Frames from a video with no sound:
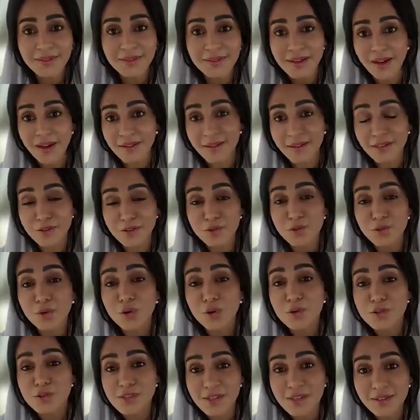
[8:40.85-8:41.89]
that I
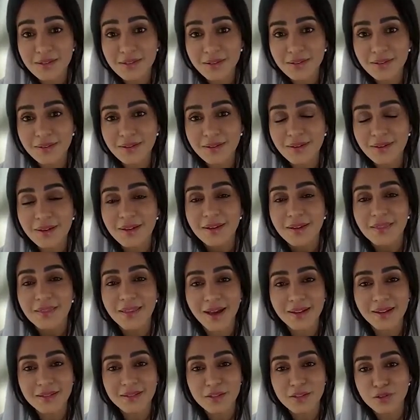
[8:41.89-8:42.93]
need to consider
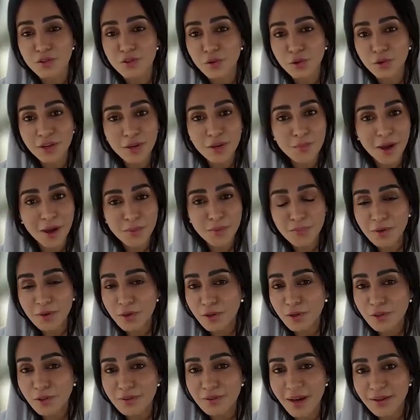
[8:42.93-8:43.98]
that during
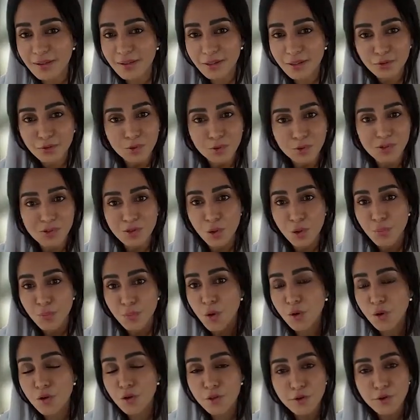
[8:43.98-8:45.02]
my period, I need to
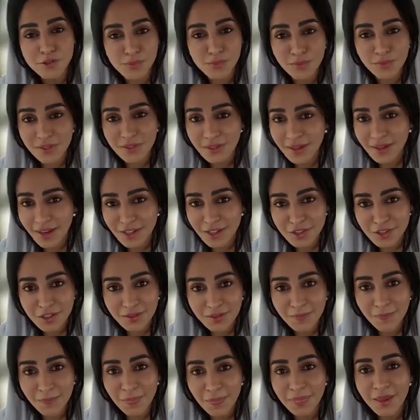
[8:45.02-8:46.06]
stop all those
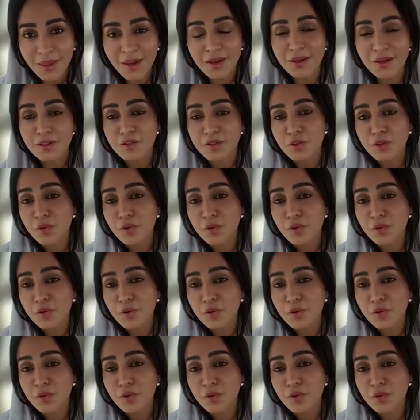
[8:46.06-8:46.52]
medications.